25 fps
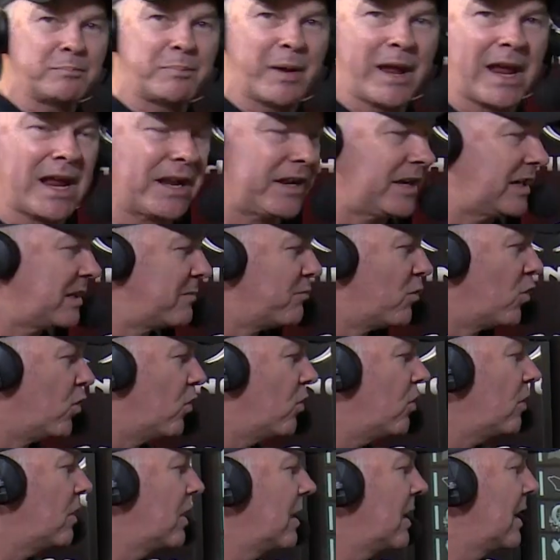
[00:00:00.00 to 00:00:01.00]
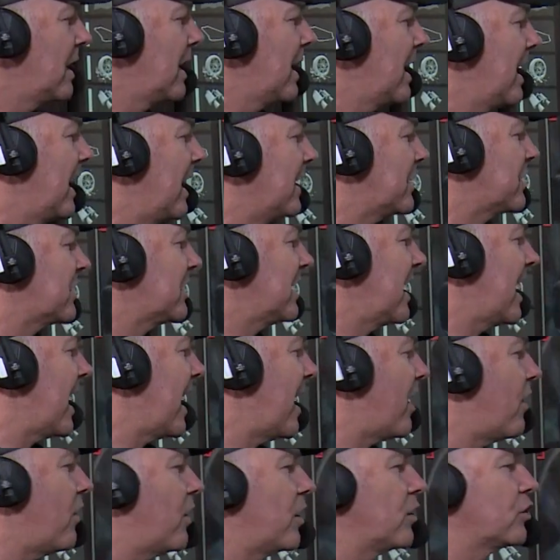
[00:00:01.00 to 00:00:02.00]
pound anymore, it's
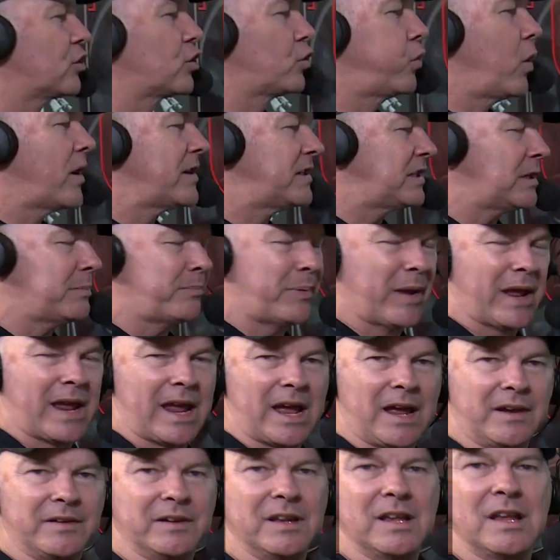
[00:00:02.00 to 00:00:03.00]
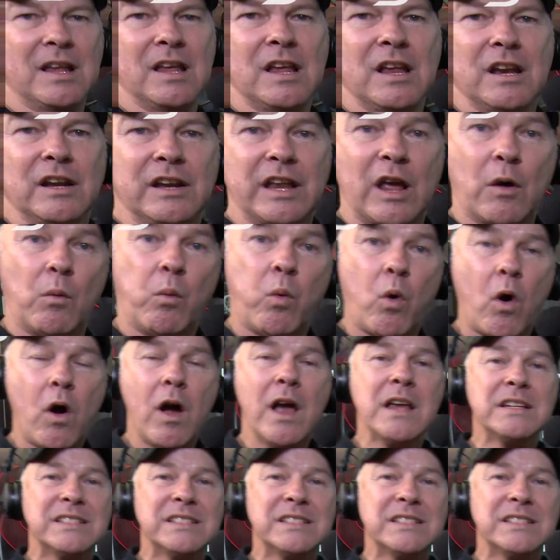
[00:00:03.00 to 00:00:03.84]
now 20 pound. Now, why